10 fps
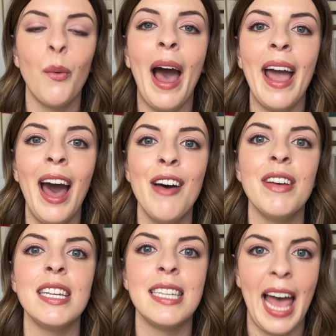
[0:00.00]
I have
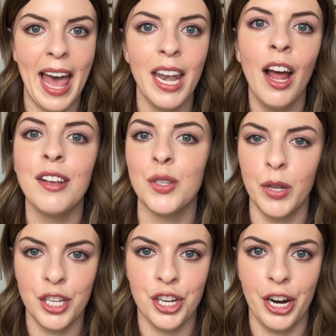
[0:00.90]
10 Sol
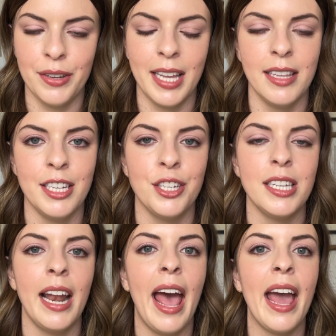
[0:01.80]
De Janeiro scents here
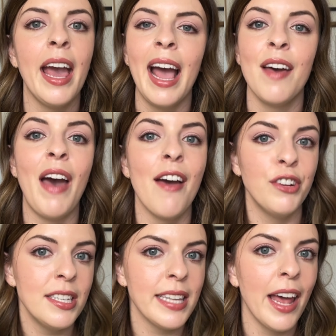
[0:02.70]
today. I have
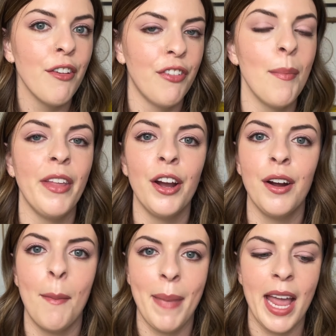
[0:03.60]
every scent from
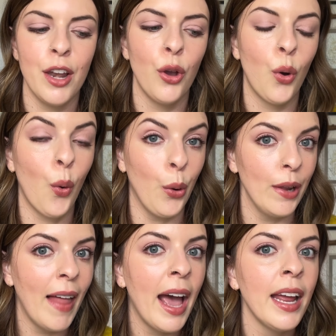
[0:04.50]
their main core
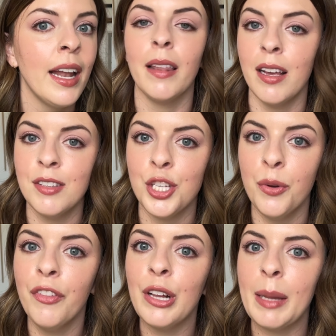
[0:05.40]
line plus 2
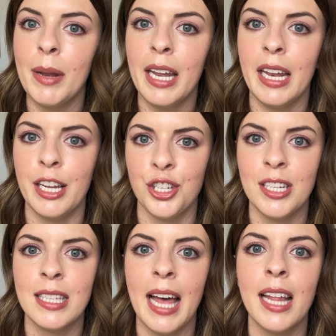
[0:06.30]
of their limited
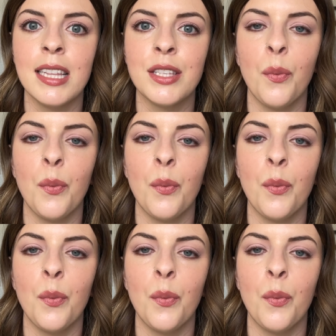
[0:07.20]
edition scents.